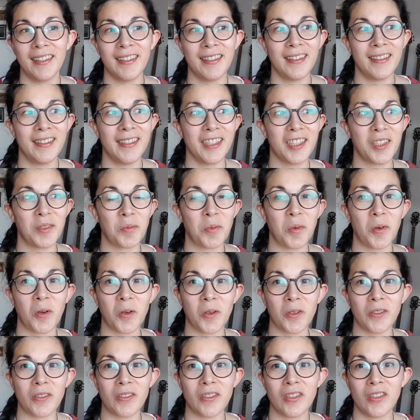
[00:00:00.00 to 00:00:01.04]
this
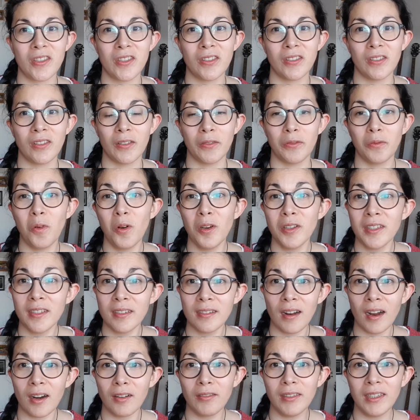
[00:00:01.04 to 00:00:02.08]
was a
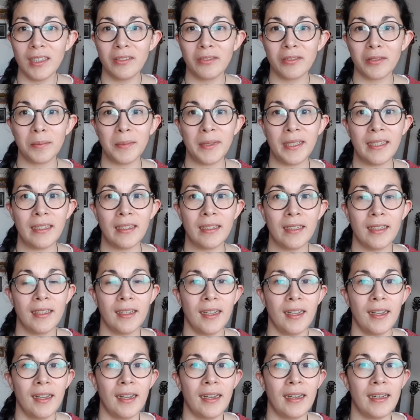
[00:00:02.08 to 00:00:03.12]
4-star read for me,
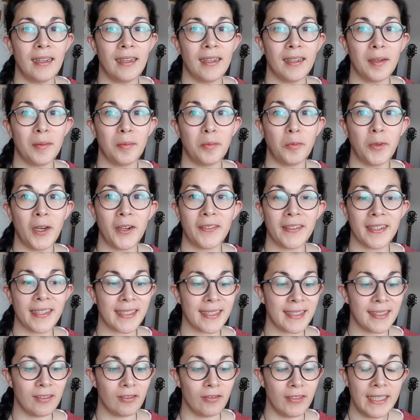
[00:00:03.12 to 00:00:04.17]
whereas
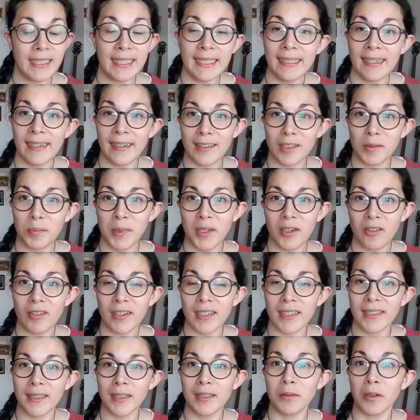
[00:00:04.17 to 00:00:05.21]
the reading
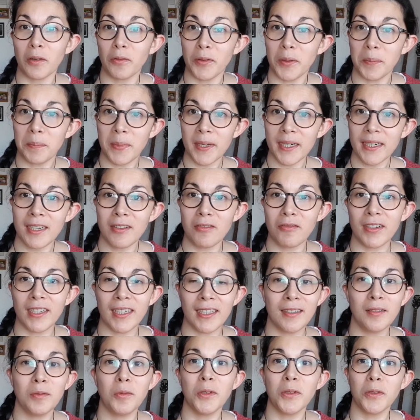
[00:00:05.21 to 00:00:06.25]
experience of the buddy
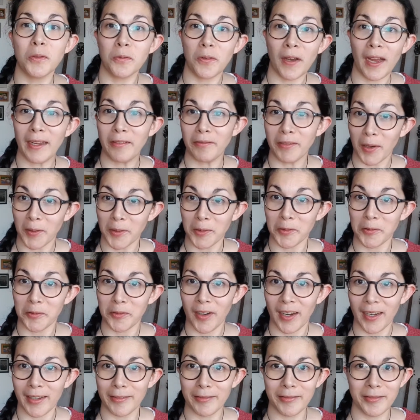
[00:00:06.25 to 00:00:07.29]
read was 5 out of
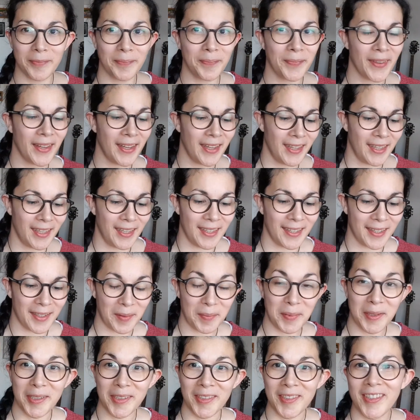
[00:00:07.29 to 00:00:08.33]
5.
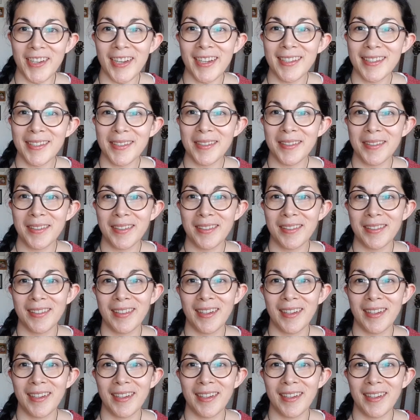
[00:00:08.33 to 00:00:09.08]
Because Jason